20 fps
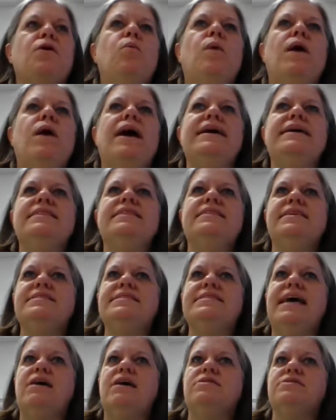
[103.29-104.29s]
Why
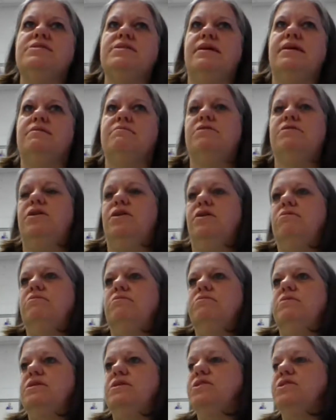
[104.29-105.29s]
this house that, you
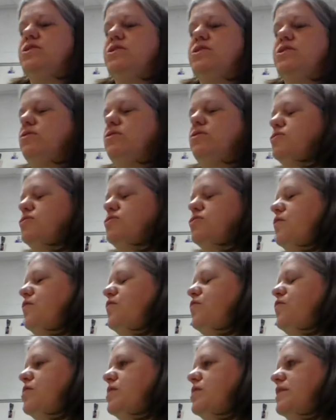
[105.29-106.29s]
know, is huge and
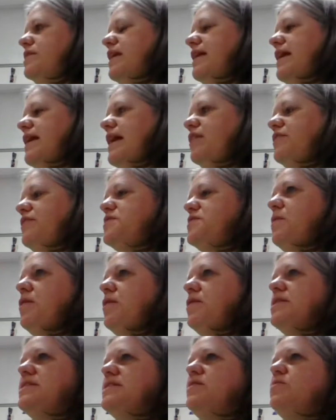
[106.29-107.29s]
wonderful and they had all these
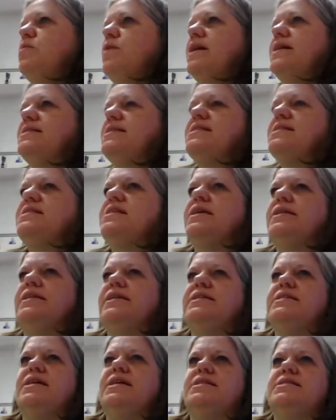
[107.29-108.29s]
parties in, why is it
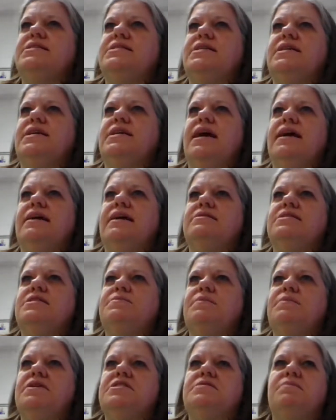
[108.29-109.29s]
suddenly dusty and
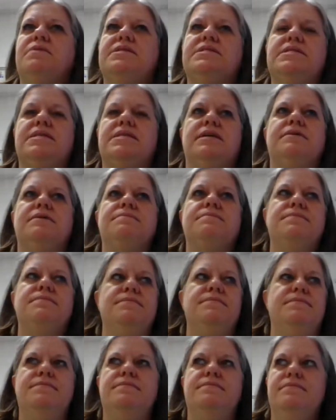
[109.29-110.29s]
smells musty?
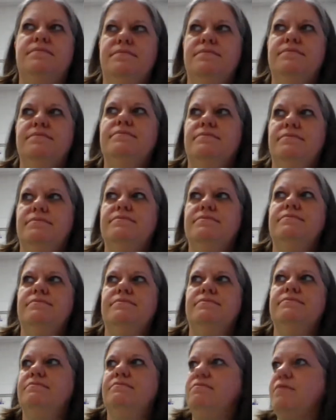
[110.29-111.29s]

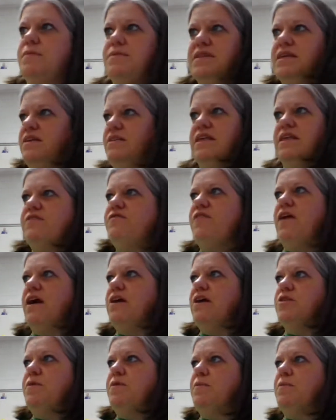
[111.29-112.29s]
Remember, they, they
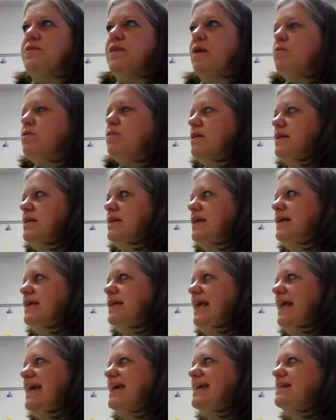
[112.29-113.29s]
fired the people that were cleaning
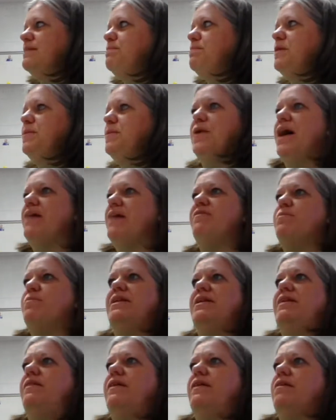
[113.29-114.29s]
it and people haven't
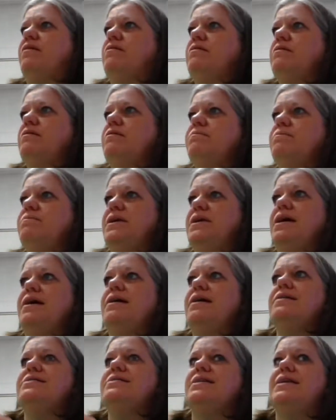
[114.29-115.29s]
been in there
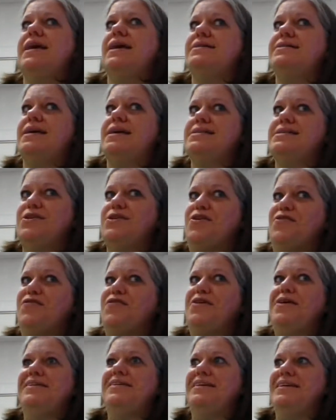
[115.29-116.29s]
because he had Daisy
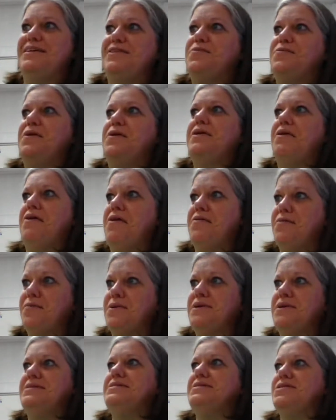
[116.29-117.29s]
over and he didn't want all the
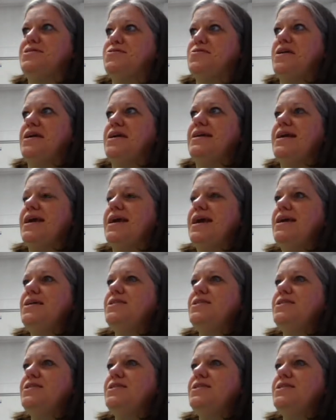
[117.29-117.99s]
witnesses, right?